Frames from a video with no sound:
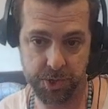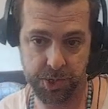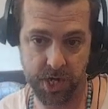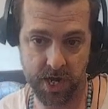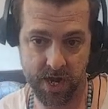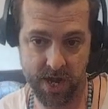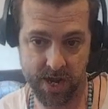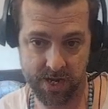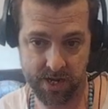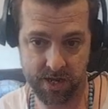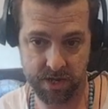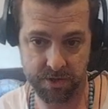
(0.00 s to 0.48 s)
and
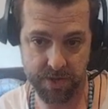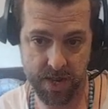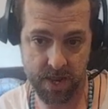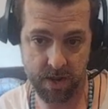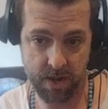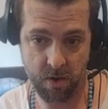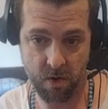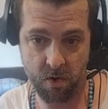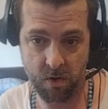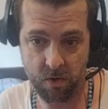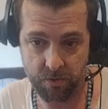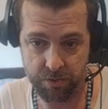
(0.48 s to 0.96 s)
I can
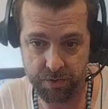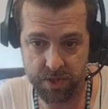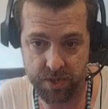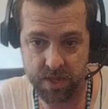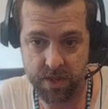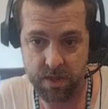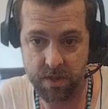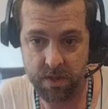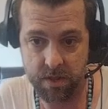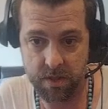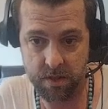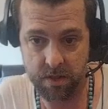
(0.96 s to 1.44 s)
take all
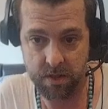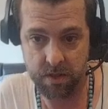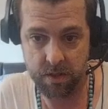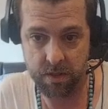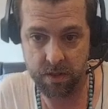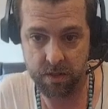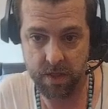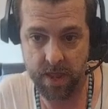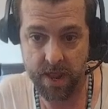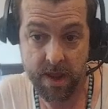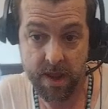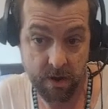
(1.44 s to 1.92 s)
the
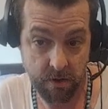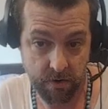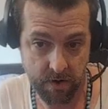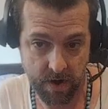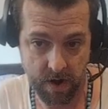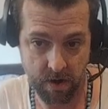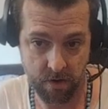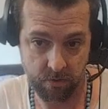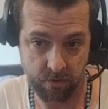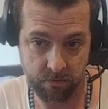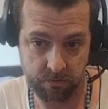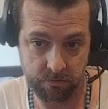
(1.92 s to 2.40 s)
air
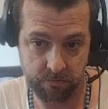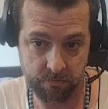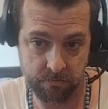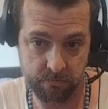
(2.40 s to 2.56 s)
out